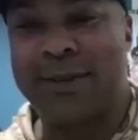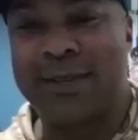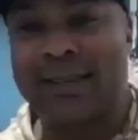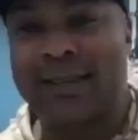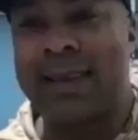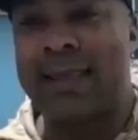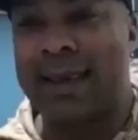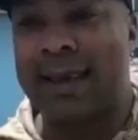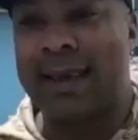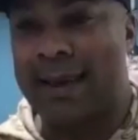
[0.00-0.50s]

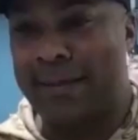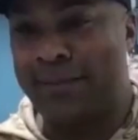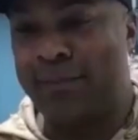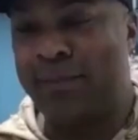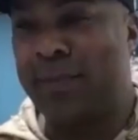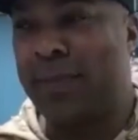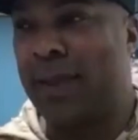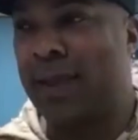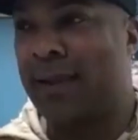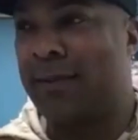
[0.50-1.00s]
say that,
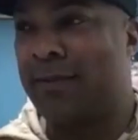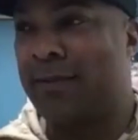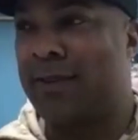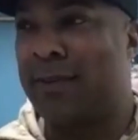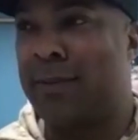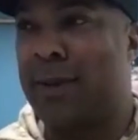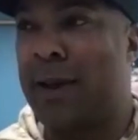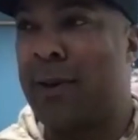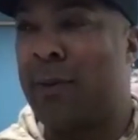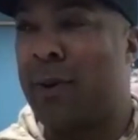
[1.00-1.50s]
to
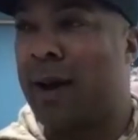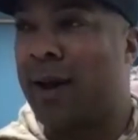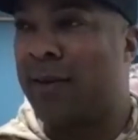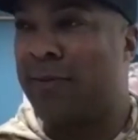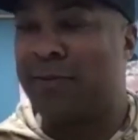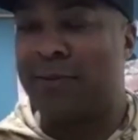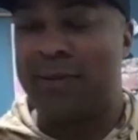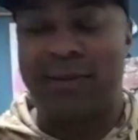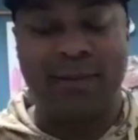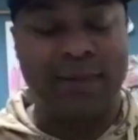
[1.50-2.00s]
my
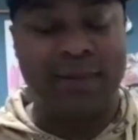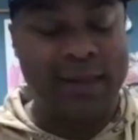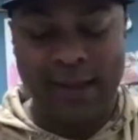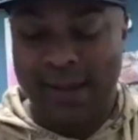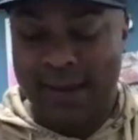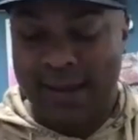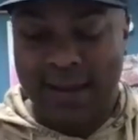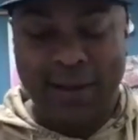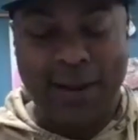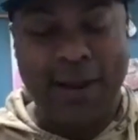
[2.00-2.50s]
wife and
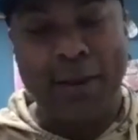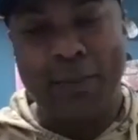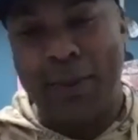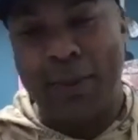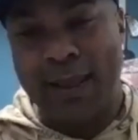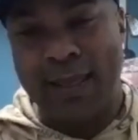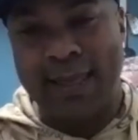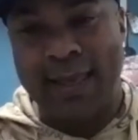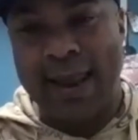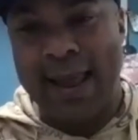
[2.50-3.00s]

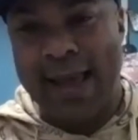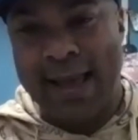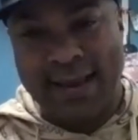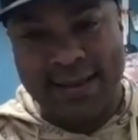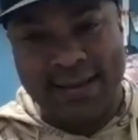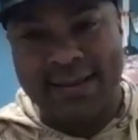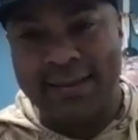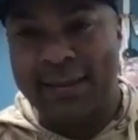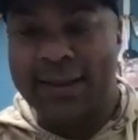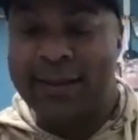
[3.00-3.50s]
anybody that
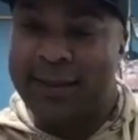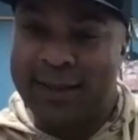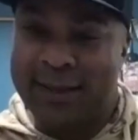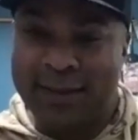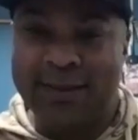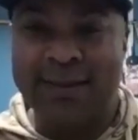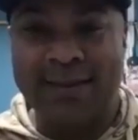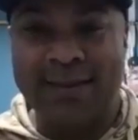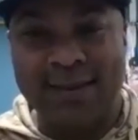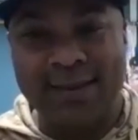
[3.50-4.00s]
asks. I'm like,
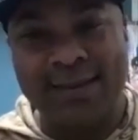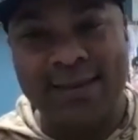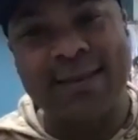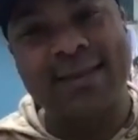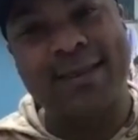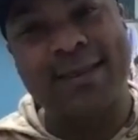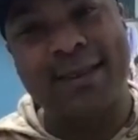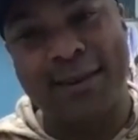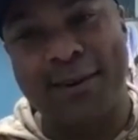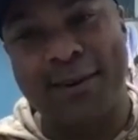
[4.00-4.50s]
this is
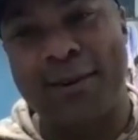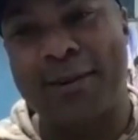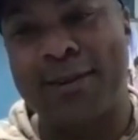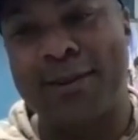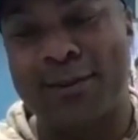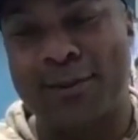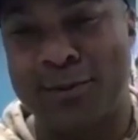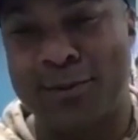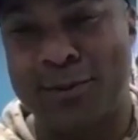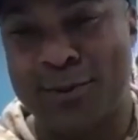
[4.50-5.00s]
just going to go in
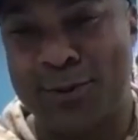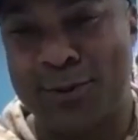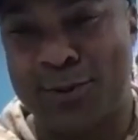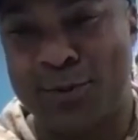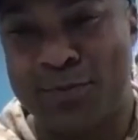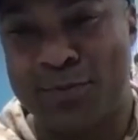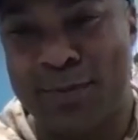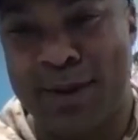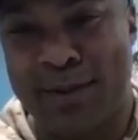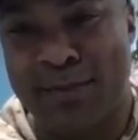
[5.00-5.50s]
the Swing Juice
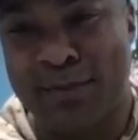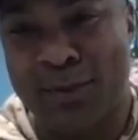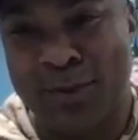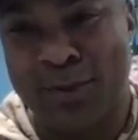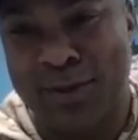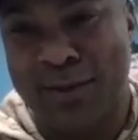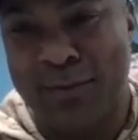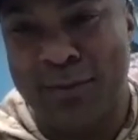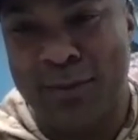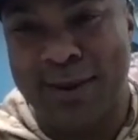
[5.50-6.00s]

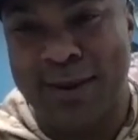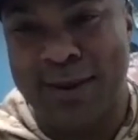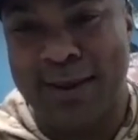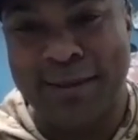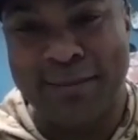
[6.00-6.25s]
museum one day.